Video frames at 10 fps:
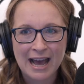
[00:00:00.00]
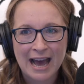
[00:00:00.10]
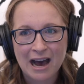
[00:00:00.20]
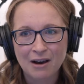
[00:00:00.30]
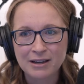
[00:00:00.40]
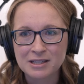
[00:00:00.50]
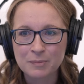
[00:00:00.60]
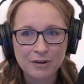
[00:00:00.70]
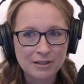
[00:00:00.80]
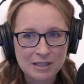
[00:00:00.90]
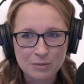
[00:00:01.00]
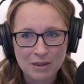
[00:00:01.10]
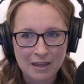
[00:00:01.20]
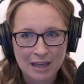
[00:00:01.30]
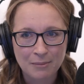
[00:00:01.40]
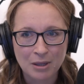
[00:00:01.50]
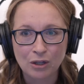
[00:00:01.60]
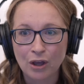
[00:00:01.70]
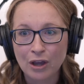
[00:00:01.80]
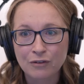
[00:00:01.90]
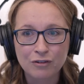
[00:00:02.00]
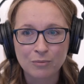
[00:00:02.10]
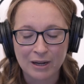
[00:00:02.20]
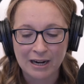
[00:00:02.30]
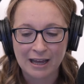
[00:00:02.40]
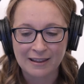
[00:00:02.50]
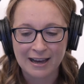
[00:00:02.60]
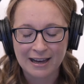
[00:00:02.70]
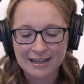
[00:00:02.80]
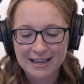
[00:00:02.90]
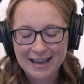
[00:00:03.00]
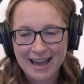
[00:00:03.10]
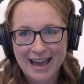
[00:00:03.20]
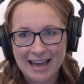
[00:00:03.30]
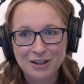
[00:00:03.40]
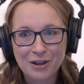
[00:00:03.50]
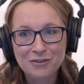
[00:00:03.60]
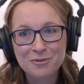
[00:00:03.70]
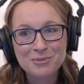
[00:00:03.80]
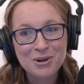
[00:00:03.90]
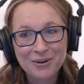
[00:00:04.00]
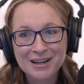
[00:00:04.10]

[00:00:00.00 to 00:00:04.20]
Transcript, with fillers: our experiences with Him and learn from one another and learn from your